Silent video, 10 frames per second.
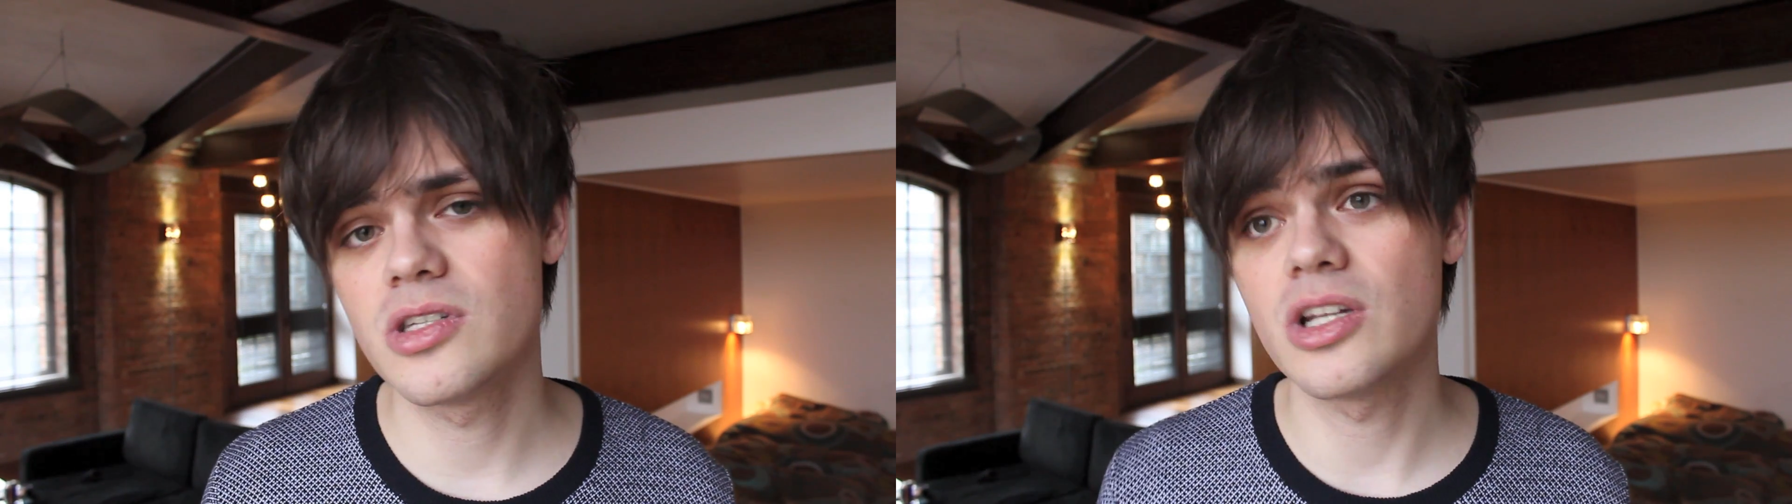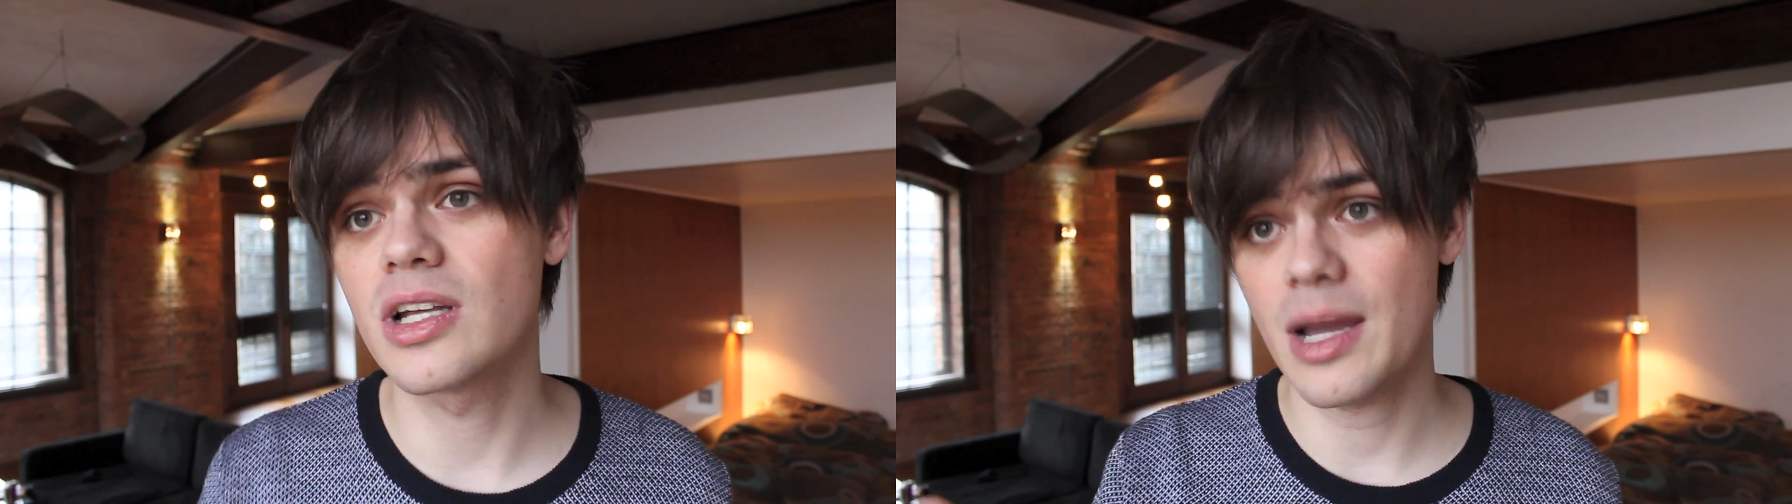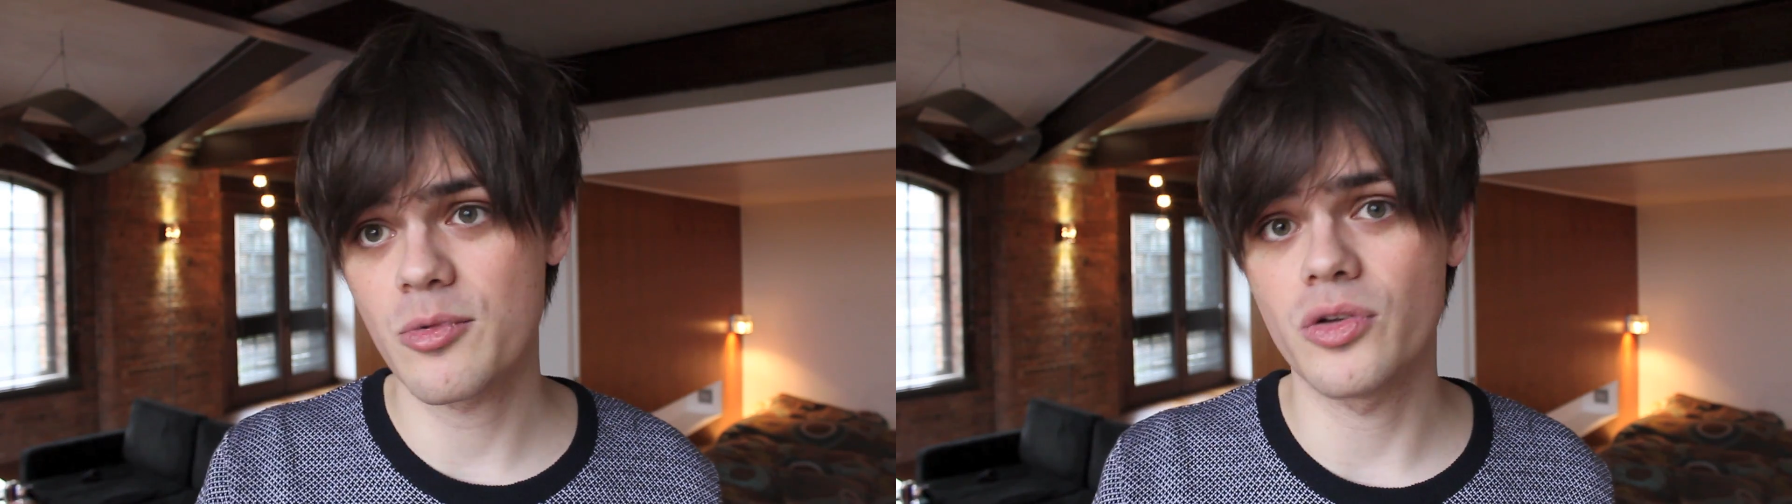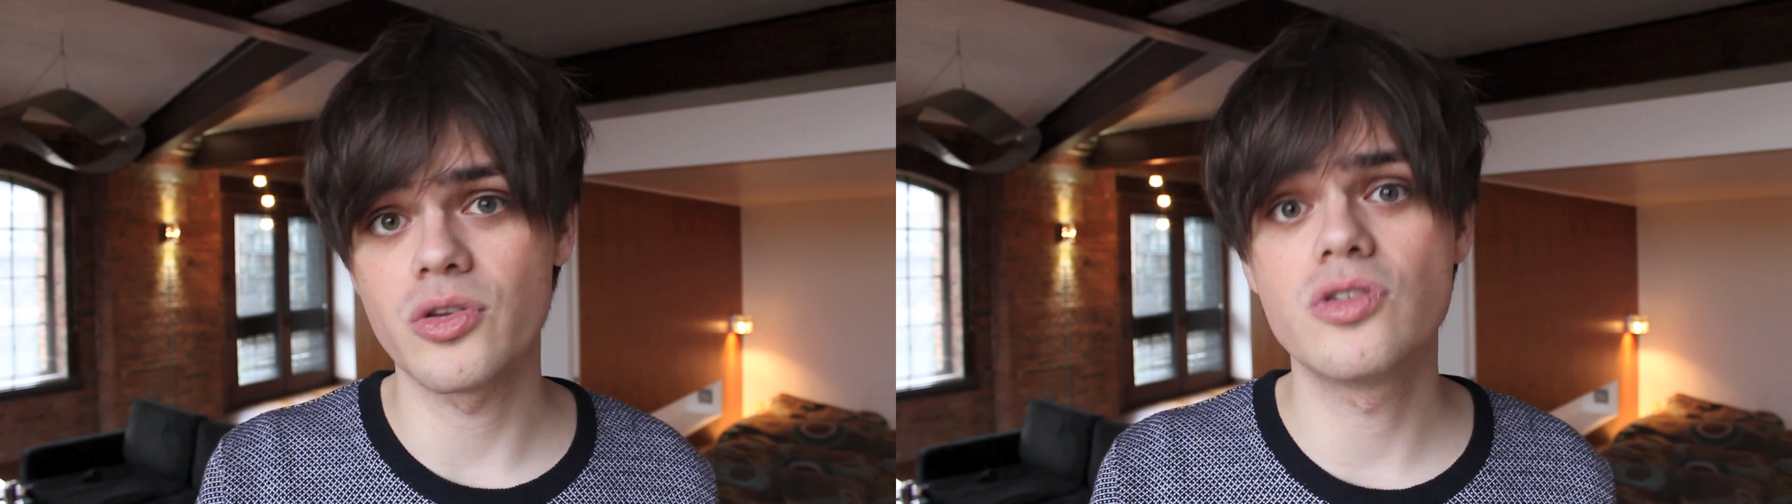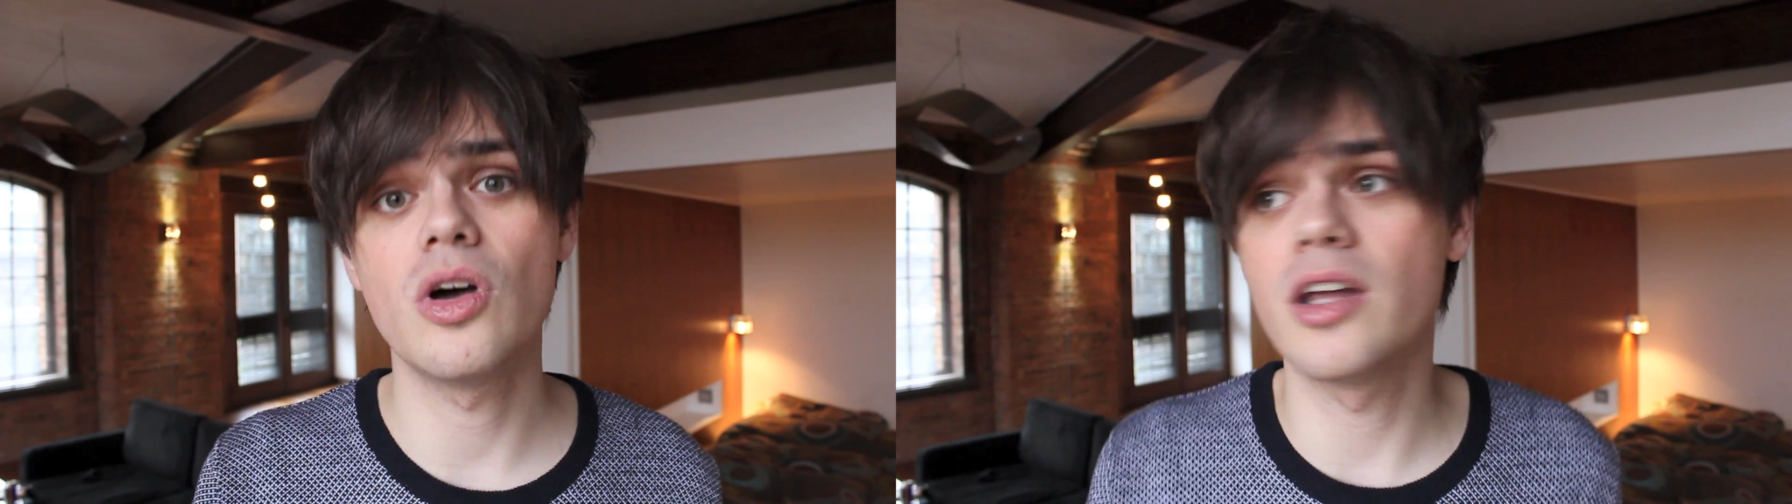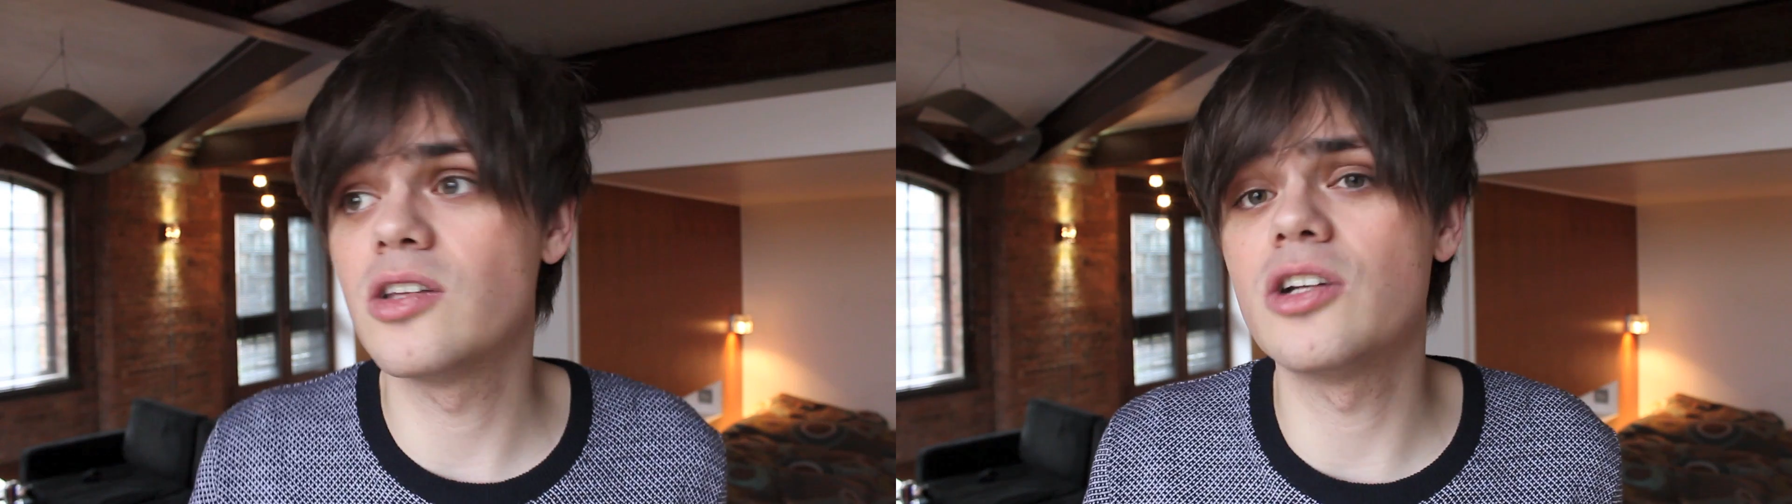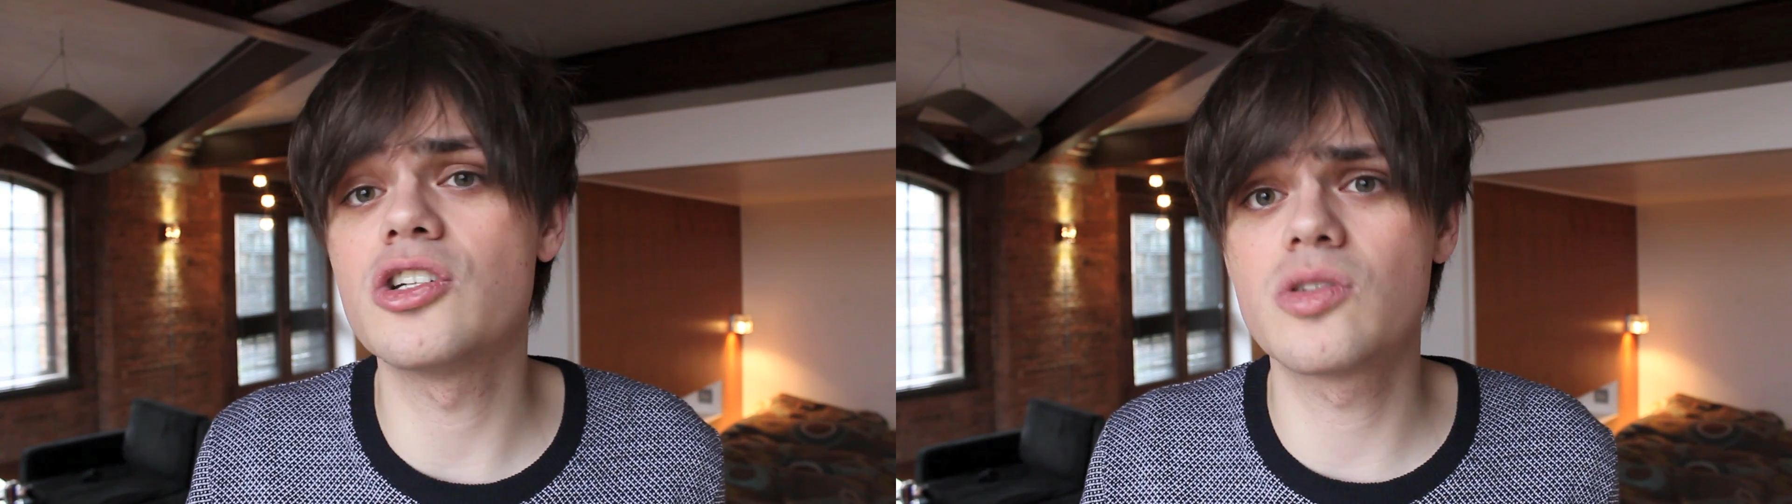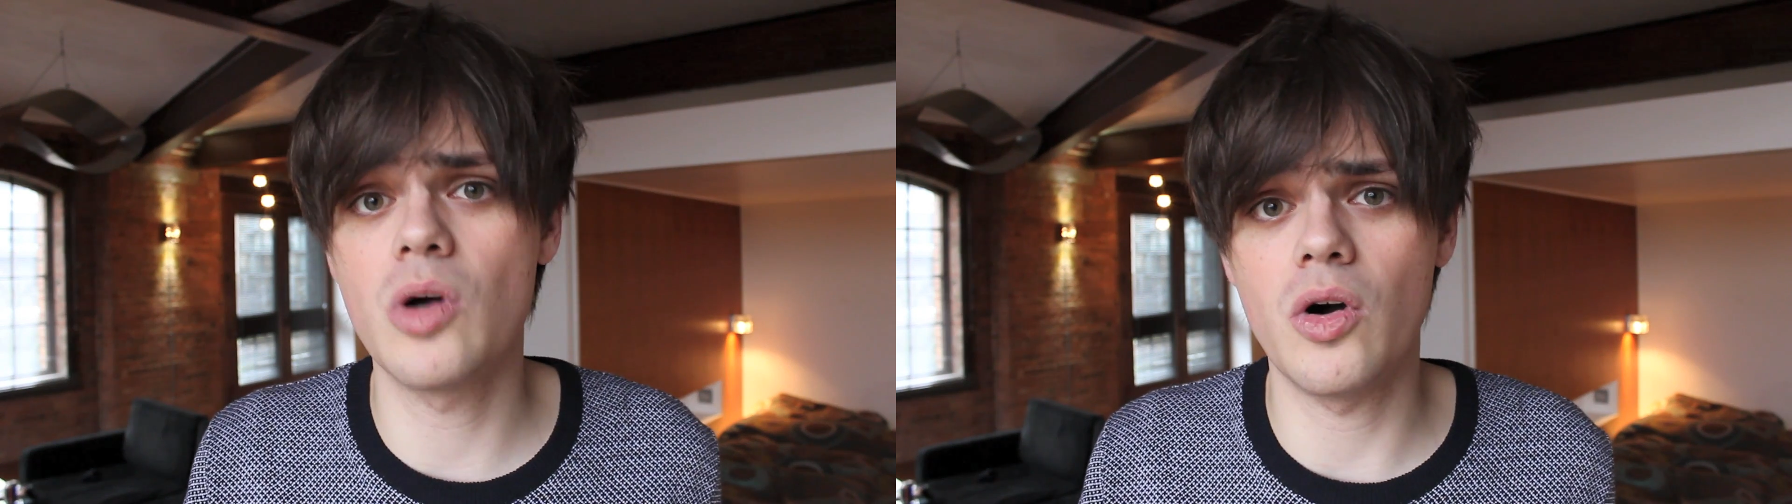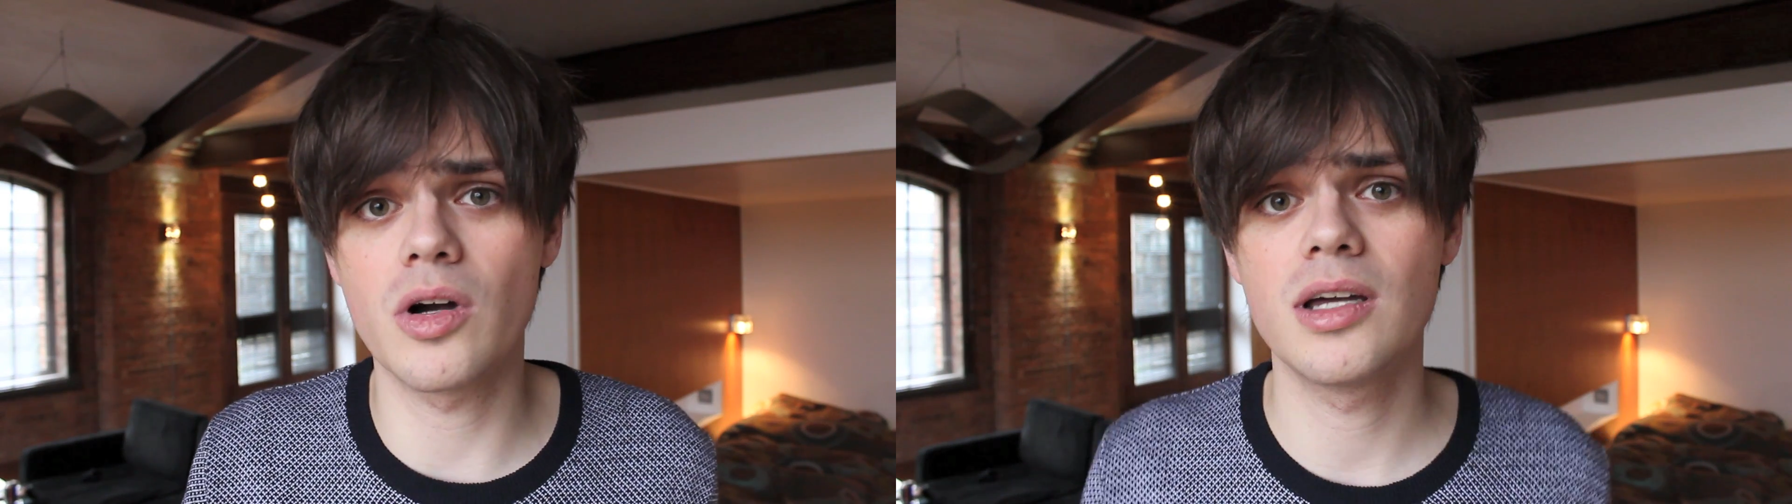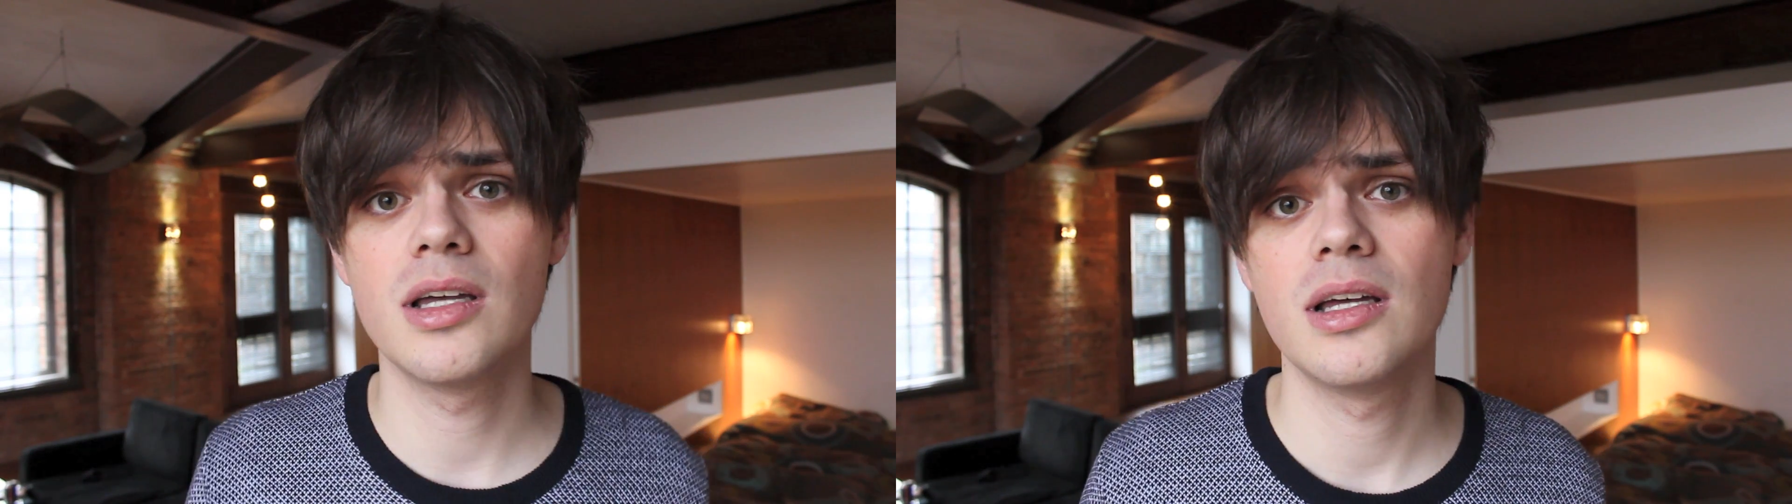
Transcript: turn the camera on and just talk,